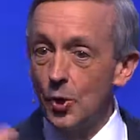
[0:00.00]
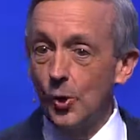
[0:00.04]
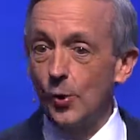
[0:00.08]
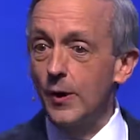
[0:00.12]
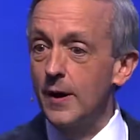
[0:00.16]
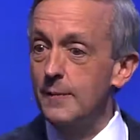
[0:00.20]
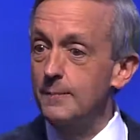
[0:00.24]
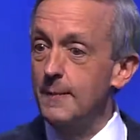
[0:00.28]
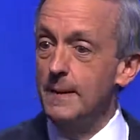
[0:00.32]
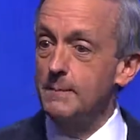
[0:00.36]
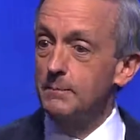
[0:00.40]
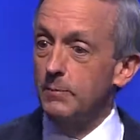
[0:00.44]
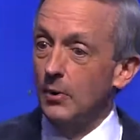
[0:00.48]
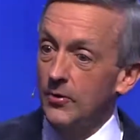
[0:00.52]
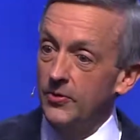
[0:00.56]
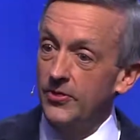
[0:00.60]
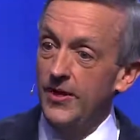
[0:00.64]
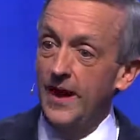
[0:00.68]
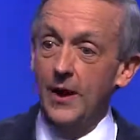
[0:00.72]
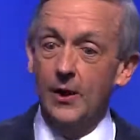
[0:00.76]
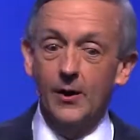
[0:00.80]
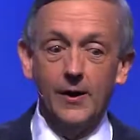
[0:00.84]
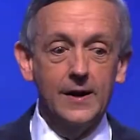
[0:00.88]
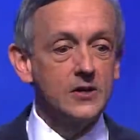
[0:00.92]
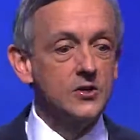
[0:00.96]
you'll remember
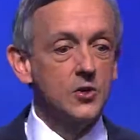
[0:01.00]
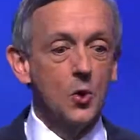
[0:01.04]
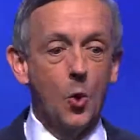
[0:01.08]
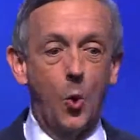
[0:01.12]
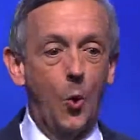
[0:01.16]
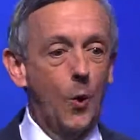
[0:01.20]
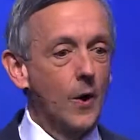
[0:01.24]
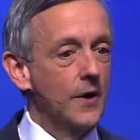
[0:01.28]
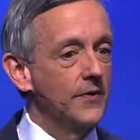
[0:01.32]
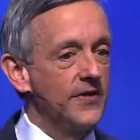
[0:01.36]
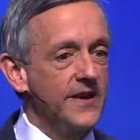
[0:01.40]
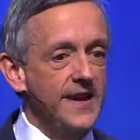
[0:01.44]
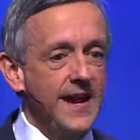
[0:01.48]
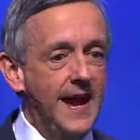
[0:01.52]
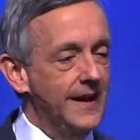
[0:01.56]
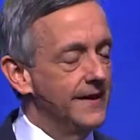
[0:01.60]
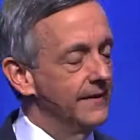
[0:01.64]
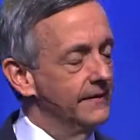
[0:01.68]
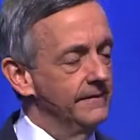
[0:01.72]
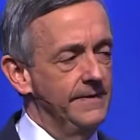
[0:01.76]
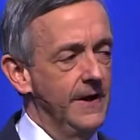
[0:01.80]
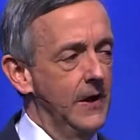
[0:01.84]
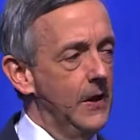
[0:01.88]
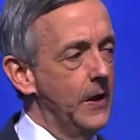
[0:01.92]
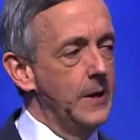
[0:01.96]
there in Corinth, he had
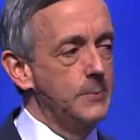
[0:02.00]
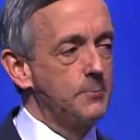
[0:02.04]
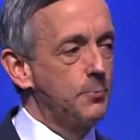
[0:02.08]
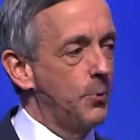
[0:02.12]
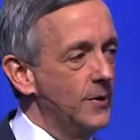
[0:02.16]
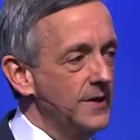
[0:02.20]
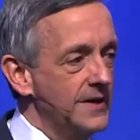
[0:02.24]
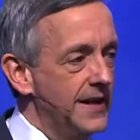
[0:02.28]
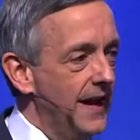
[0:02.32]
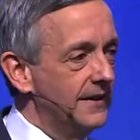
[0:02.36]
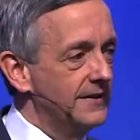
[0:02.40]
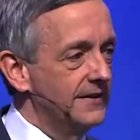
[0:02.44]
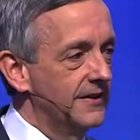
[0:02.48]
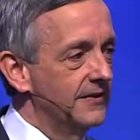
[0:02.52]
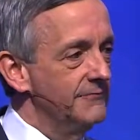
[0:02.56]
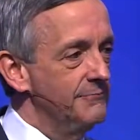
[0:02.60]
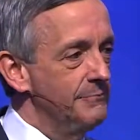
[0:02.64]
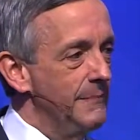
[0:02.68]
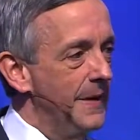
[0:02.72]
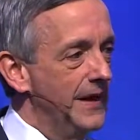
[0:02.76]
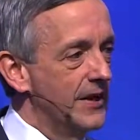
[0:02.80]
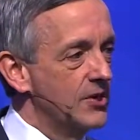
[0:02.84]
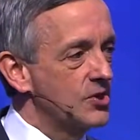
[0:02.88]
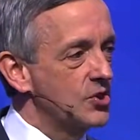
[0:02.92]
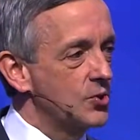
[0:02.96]
a very productive
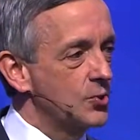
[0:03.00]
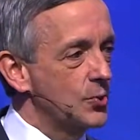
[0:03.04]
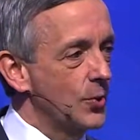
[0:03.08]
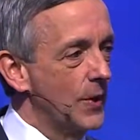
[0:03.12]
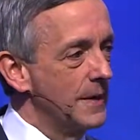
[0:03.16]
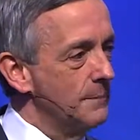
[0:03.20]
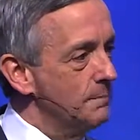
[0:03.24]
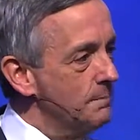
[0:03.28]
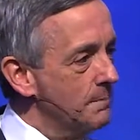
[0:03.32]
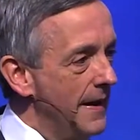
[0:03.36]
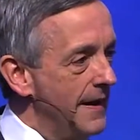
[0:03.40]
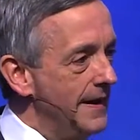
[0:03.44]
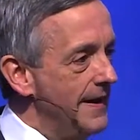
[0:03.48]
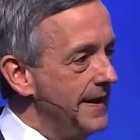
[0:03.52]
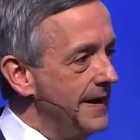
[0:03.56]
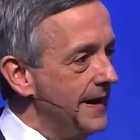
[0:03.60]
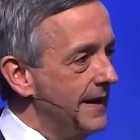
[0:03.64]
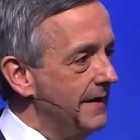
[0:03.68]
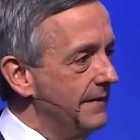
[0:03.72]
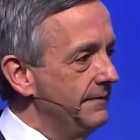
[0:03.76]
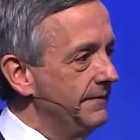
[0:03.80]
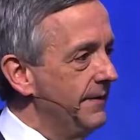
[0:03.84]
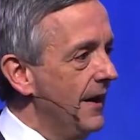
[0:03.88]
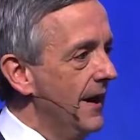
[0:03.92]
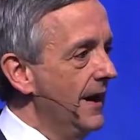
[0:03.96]
ministry. Many
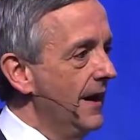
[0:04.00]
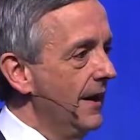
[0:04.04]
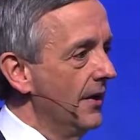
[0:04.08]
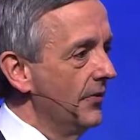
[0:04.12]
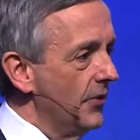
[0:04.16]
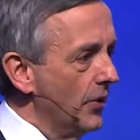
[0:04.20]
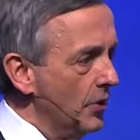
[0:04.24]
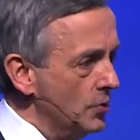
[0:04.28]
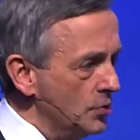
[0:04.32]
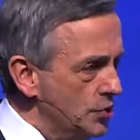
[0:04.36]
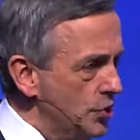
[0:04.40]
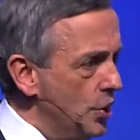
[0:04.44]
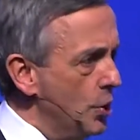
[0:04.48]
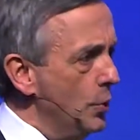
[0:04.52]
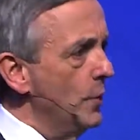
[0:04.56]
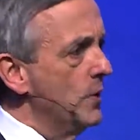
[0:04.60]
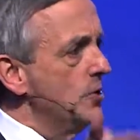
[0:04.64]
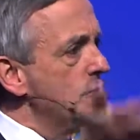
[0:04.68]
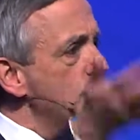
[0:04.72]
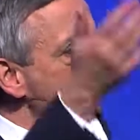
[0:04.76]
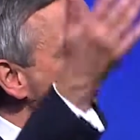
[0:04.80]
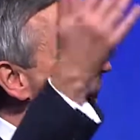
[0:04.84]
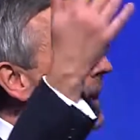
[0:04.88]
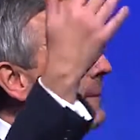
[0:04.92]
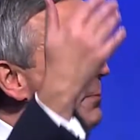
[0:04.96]
of the
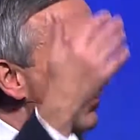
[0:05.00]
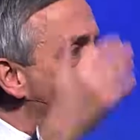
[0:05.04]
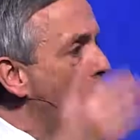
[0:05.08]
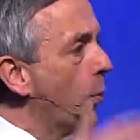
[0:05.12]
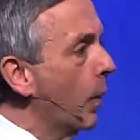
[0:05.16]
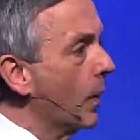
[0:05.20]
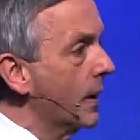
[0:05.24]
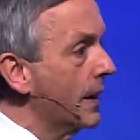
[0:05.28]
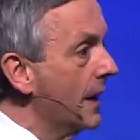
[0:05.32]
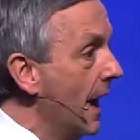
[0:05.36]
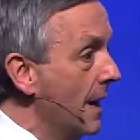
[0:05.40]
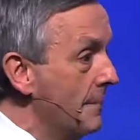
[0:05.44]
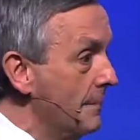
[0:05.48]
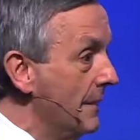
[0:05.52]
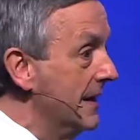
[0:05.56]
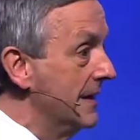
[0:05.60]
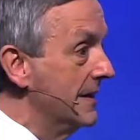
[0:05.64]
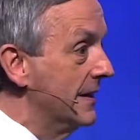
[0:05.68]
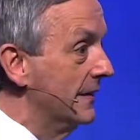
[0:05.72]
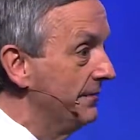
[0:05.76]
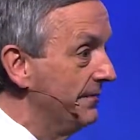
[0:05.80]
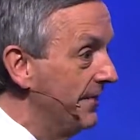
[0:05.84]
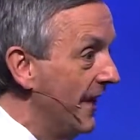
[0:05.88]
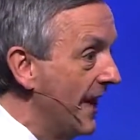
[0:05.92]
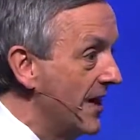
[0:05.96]
Jewish people were coming
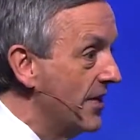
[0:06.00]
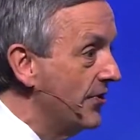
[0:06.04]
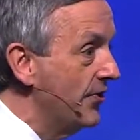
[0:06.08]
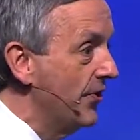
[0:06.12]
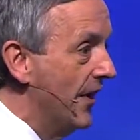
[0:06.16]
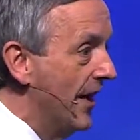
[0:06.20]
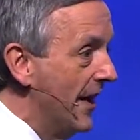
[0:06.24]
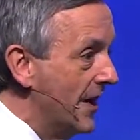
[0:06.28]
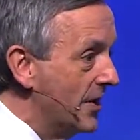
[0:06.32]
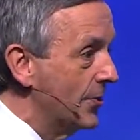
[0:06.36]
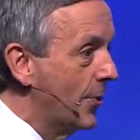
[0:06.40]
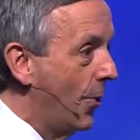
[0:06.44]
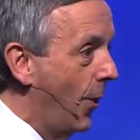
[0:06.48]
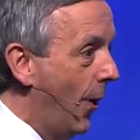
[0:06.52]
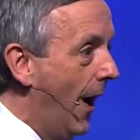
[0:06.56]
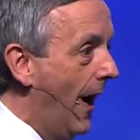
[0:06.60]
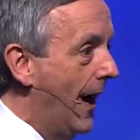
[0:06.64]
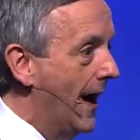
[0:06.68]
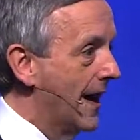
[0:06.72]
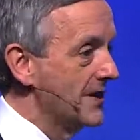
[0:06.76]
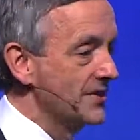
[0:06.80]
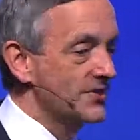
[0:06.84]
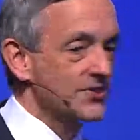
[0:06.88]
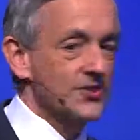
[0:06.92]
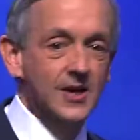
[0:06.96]
to faith in
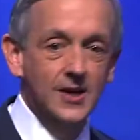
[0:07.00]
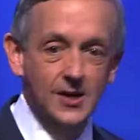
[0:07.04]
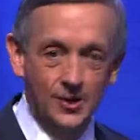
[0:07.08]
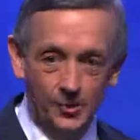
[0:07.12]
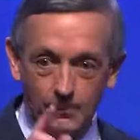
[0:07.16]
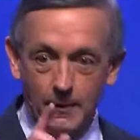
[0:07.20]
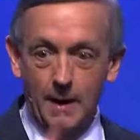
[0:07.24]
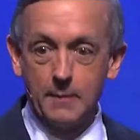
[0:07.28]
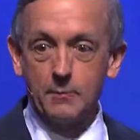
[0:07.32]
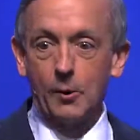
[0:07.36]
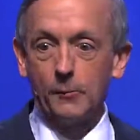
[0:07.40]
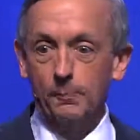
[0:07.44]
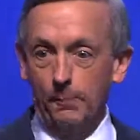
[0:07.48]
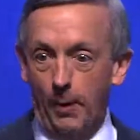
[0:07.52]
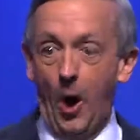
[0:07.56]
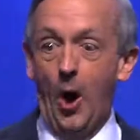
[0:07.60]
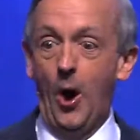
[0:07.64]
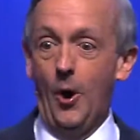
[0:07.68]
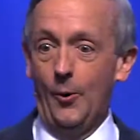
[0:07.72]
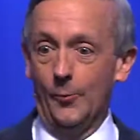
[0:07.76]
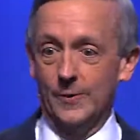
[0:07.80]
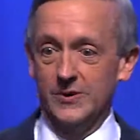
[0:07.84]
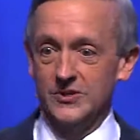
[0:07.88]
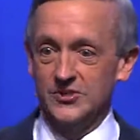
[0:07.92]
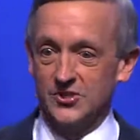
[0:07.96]
Christ. Remember,
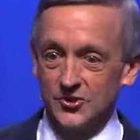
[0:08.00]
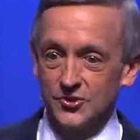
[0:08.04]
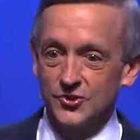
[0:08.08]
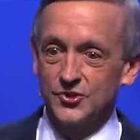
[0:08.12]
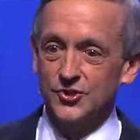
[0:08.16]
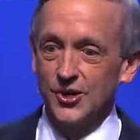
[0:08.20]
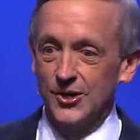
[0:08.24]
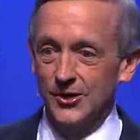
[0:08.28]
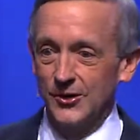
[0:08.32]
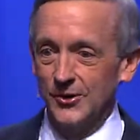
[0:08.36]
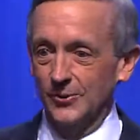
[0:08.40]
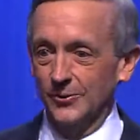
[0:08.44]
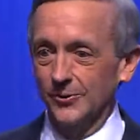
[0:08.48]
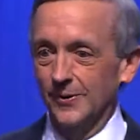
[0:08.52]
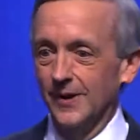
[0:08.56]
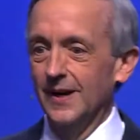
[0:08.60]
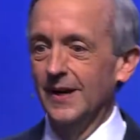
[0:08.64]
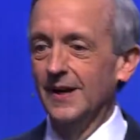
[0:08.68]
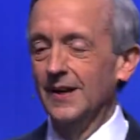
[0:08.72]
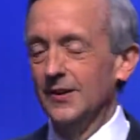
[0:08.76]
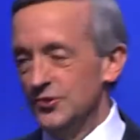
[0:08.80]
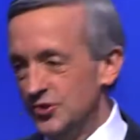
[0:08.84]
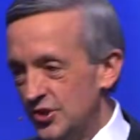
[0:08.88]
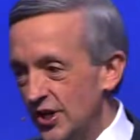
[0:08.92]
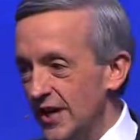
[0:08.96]
Paul was a Jew.
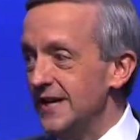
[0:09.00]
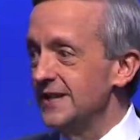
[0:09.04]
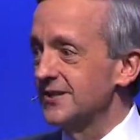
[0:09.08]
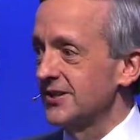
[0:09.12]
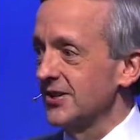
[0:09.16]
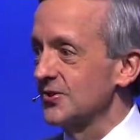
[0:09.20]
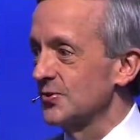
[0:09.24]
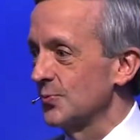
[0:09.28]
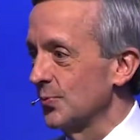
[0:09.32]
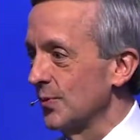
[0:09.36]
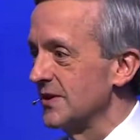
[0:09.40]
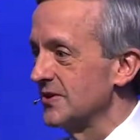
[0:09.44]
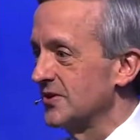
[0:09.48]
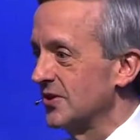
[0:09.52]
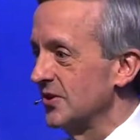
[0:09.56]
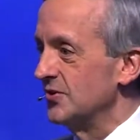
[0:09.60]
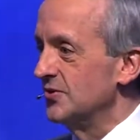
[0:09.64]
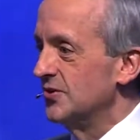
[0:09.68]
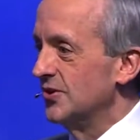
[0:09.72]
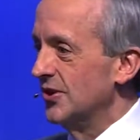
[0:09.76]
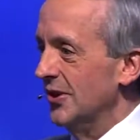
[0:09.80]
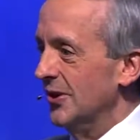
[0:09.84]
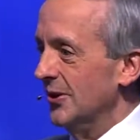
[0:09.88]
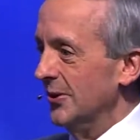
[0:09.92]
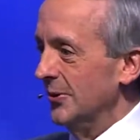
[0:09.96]
Jesus was a
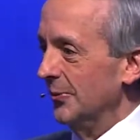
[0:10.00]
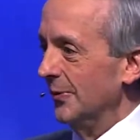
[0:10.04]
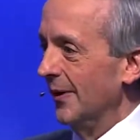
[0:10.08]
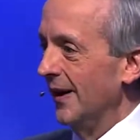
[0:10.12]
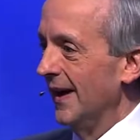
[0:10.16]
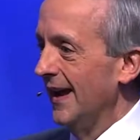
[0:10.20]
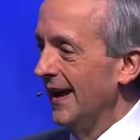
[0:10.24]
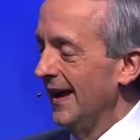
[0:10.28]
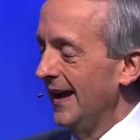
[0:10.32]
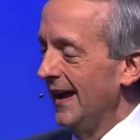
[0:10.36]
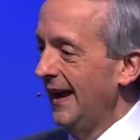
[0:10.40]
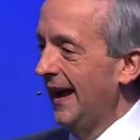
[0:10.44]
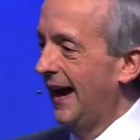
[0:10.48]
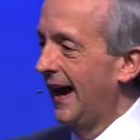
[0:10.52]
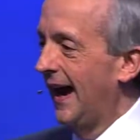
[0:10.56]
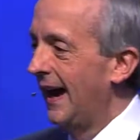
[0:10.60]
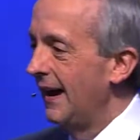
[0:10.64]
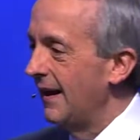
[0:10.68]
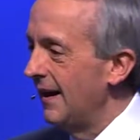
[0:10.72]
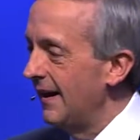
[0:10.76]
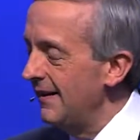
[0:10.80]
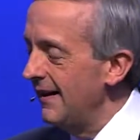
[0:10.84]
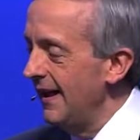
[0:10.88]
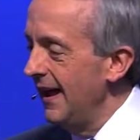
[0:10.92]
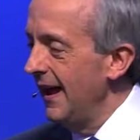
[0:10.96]
Jew.
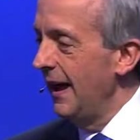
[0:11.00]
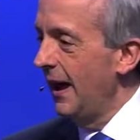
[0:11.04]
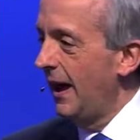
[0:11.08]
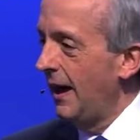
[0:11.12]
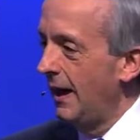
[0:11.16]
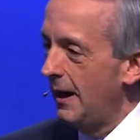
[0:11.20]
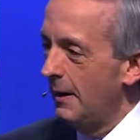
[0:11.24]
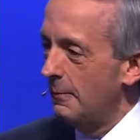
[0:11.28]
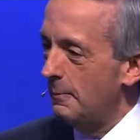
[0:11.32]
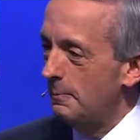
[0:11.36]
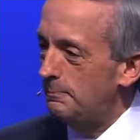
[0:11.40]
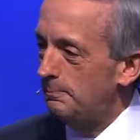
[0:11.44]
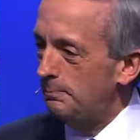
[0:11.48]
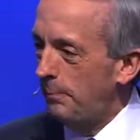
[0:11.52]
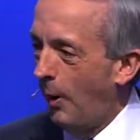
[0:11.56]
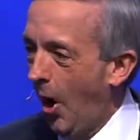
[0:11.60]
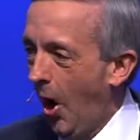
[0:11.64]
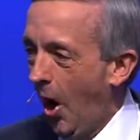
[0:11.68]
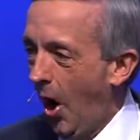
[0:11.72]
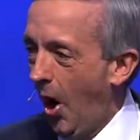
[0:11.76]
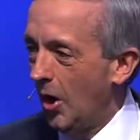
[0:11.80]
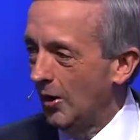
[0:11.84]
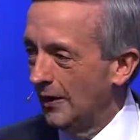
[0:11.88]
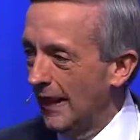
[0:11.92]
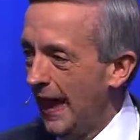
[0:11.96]

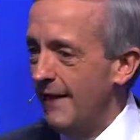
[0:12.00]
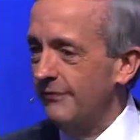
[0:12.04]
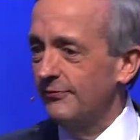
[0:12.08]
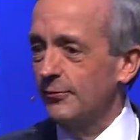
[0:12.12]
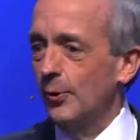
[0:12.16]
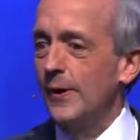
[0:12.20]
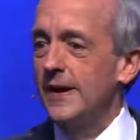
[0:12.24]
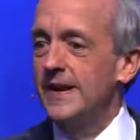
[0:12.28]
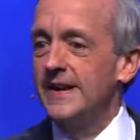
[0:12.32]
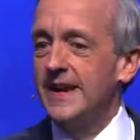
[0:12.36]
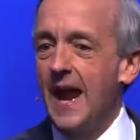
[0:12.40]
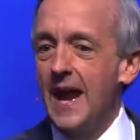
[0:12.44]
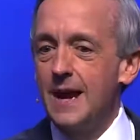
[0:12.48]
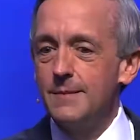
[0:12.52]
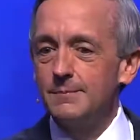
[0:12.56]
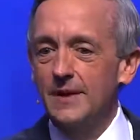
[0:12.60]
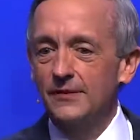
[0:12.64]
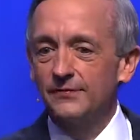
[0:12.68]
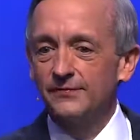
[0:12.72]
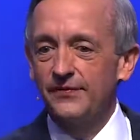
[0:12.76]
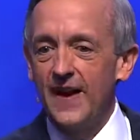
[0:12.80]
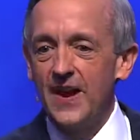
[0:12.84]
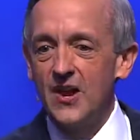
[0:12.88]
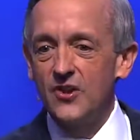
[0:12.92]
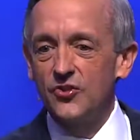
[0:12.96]
Paul, after he came
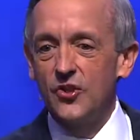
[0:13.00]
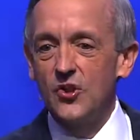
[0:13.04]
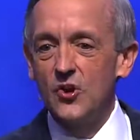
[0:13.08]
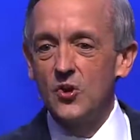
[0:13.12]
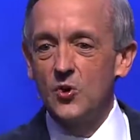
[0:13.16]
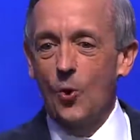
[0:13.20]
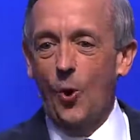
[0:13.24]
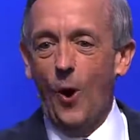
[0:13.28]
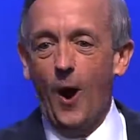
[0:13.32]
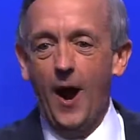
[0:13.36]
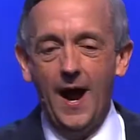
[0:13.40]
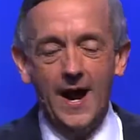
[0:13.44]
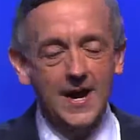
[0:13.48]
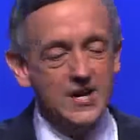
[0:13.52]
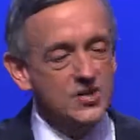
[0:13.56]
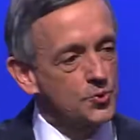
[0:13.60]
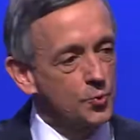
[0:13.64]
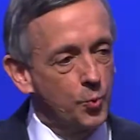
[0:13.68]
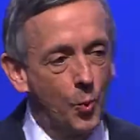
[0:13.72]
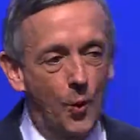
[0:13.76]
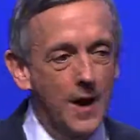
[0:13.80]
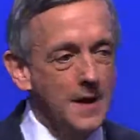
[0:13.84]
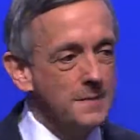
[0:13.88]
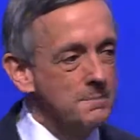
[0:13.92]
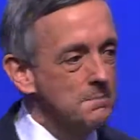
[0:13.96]
to faith in
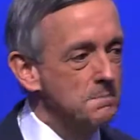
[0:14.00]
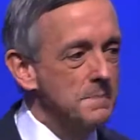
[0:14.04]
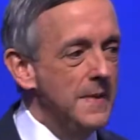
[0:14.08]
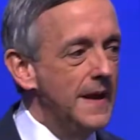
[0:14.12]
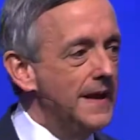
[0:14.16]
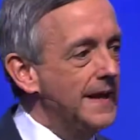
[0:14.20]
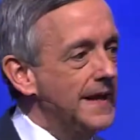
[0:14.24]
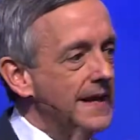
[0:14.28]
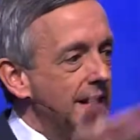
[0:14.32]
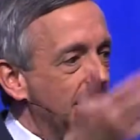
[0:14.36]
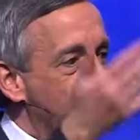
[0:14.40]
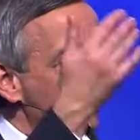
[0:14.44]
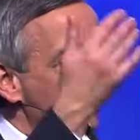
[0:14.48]
Christ, won many